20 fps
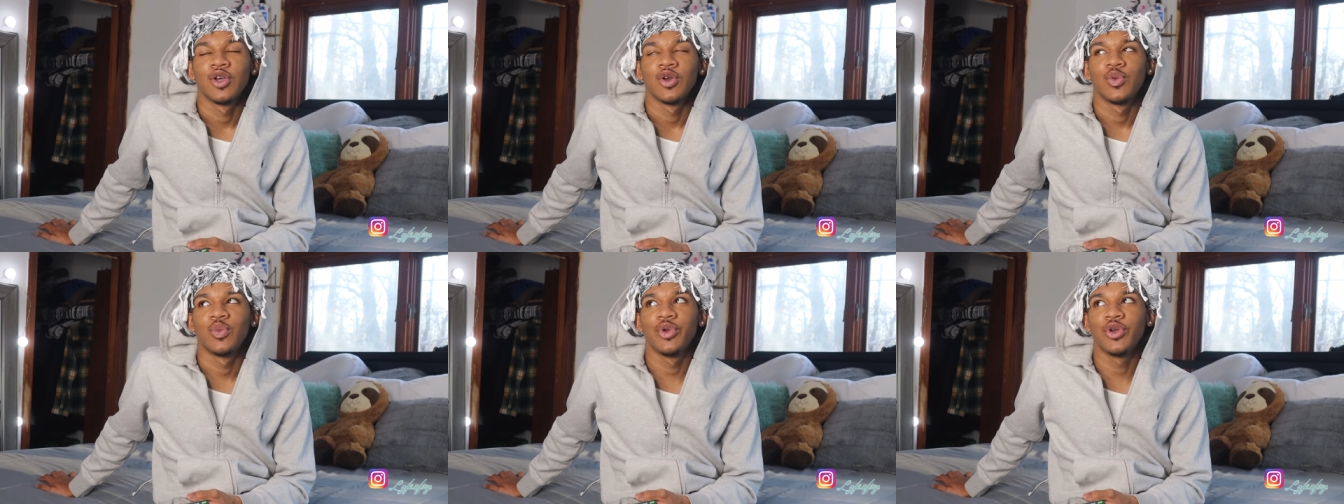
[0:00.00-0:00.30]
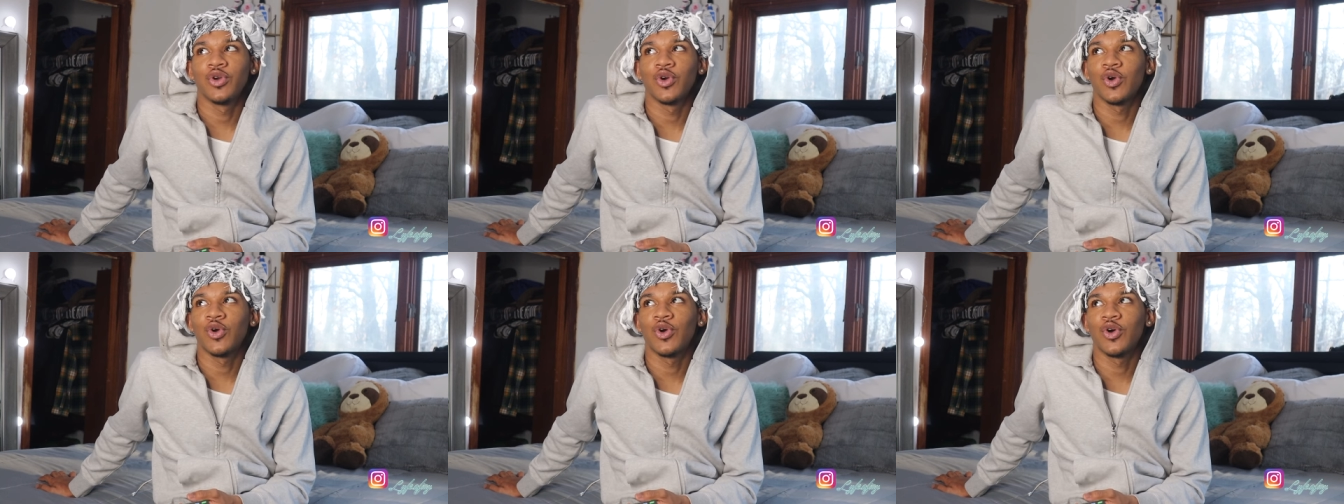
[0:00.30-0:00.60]
We're
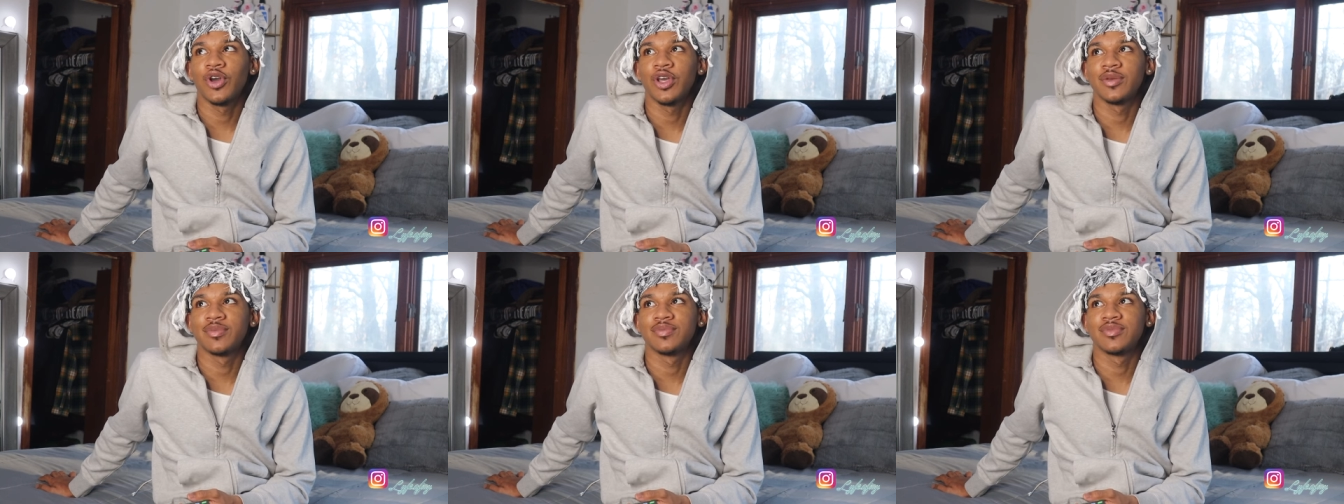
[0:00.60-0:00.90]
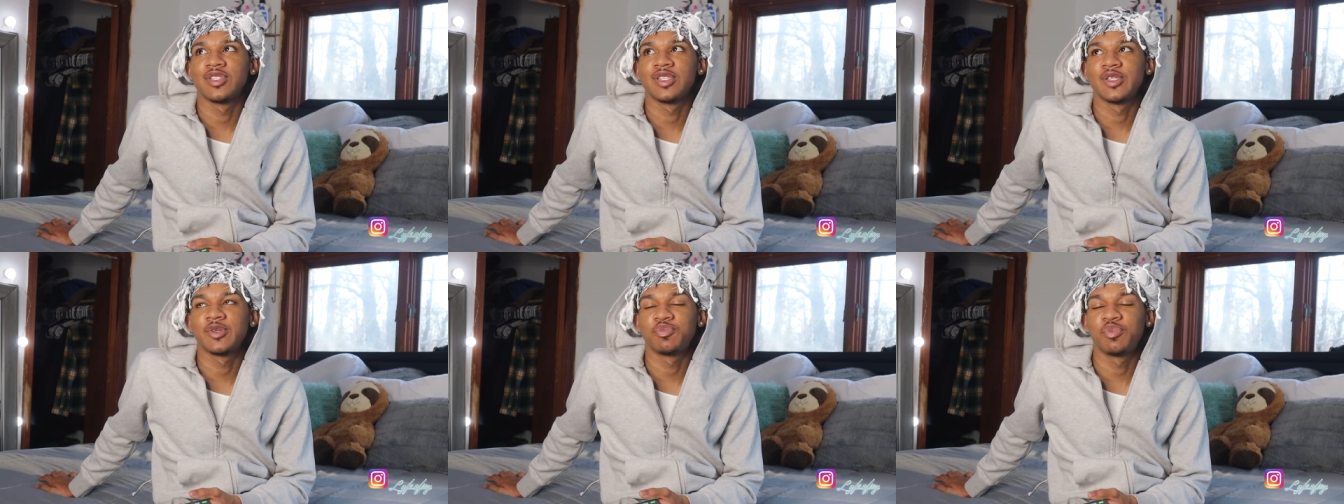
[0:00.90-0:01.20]
gonna call him
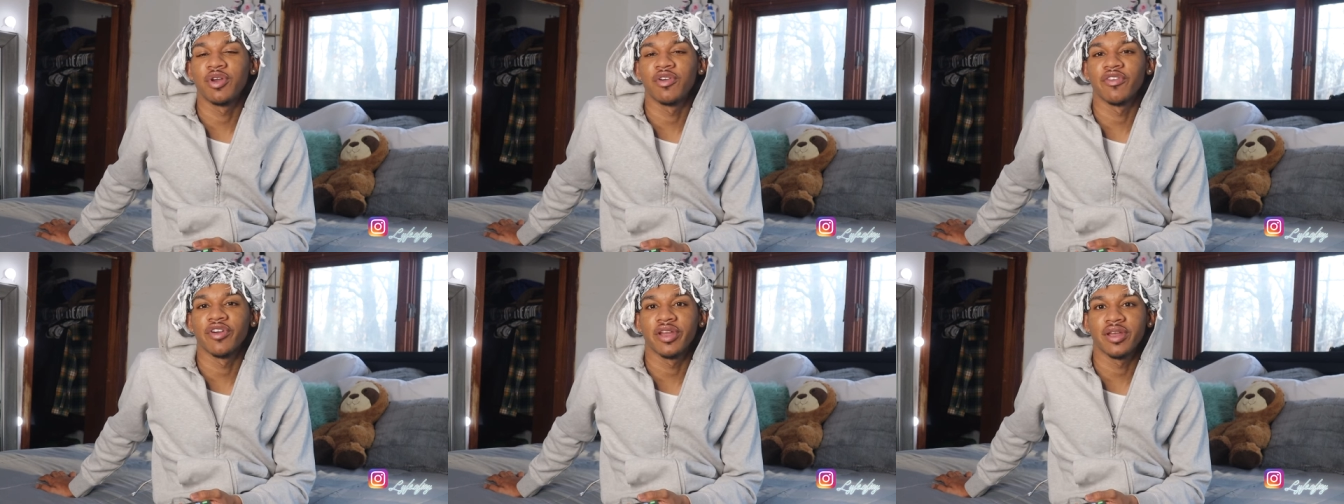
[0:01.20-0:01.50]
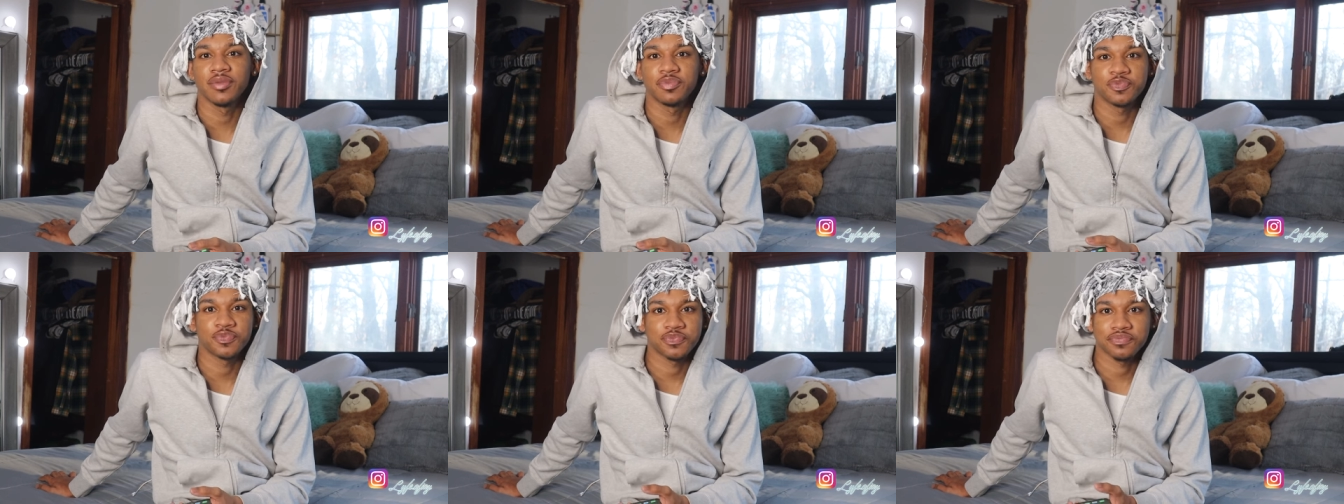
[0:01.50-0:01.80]

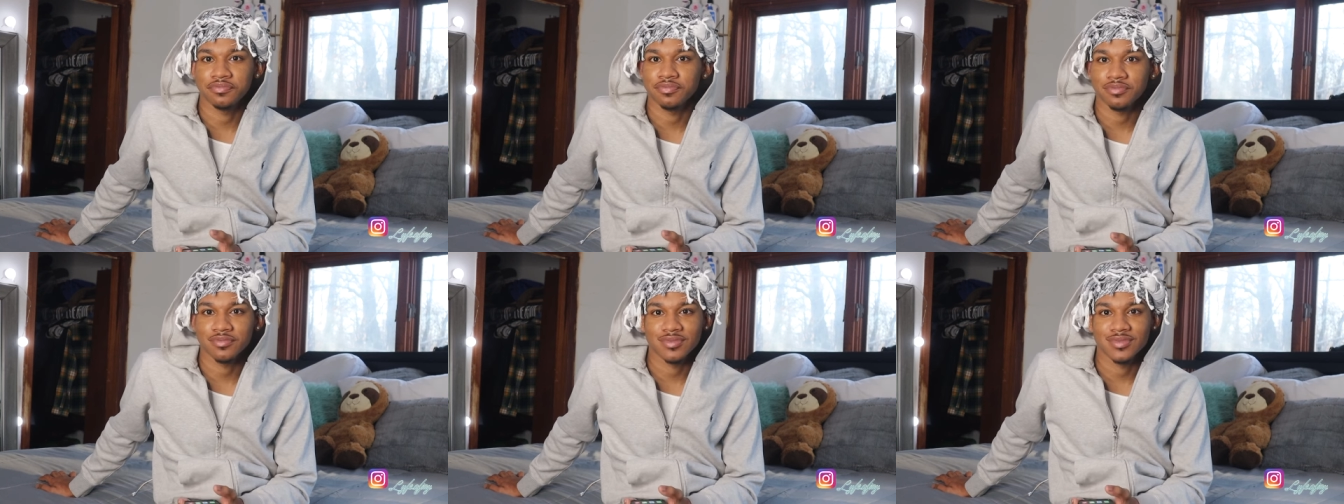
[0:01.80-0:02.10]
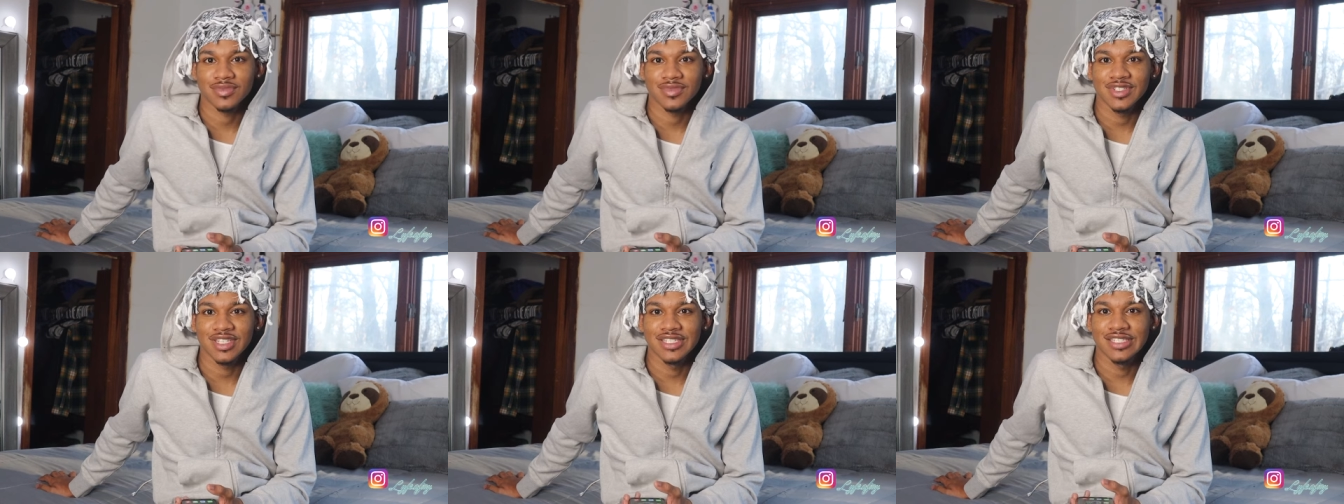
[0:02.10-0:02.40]
Spirit.
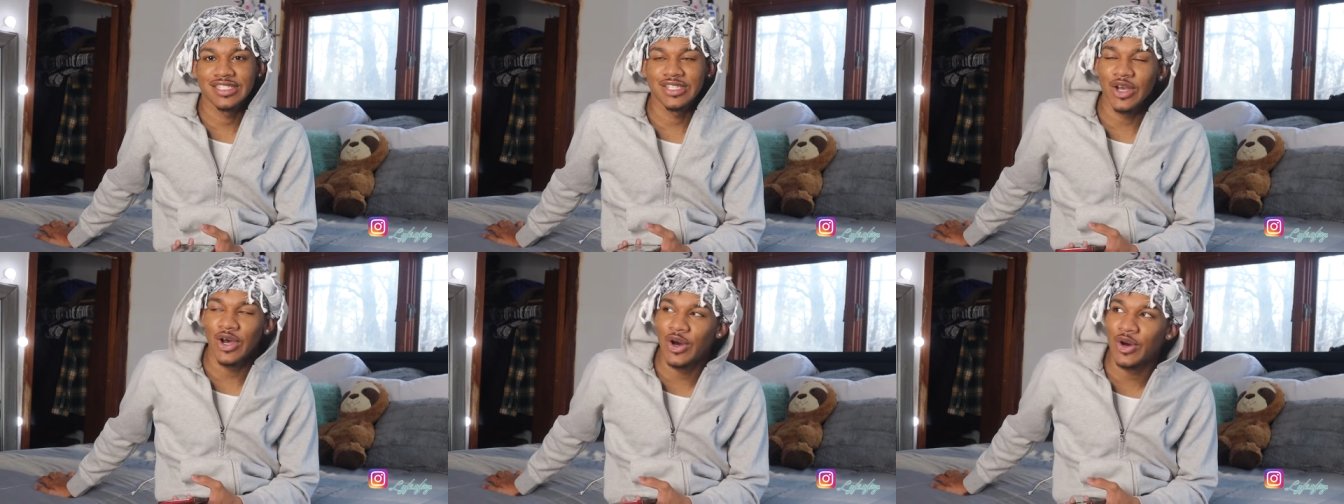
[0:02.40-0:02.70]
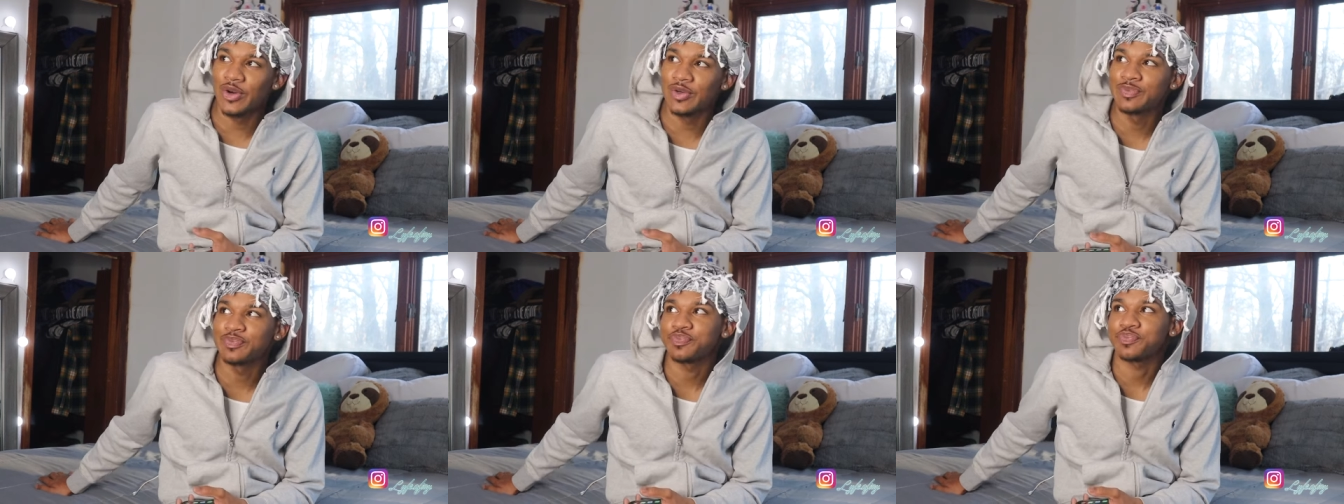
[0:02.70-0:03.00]

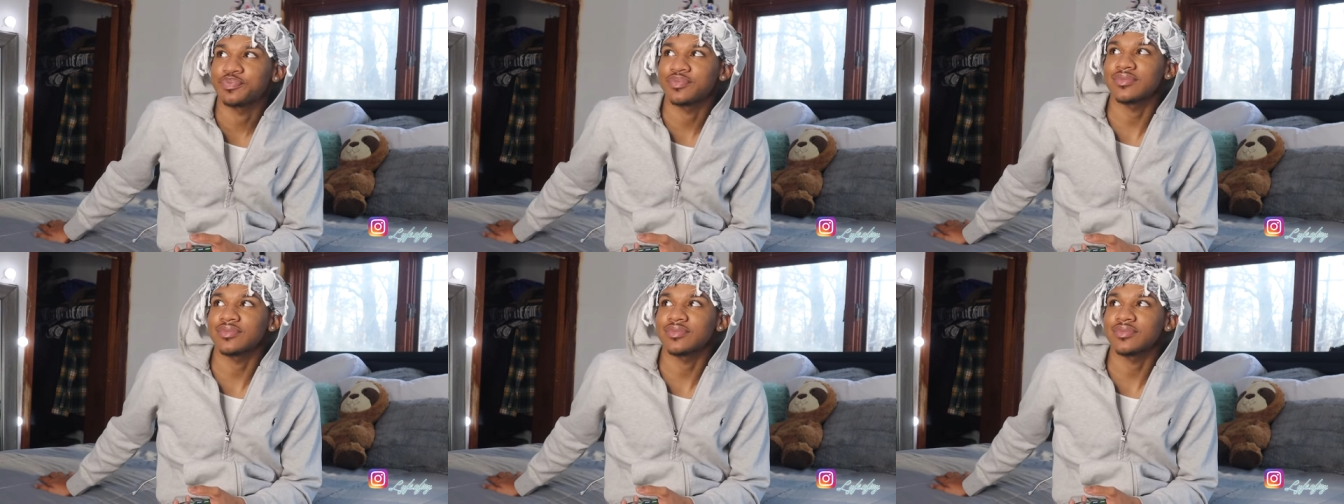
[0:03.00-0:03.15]
So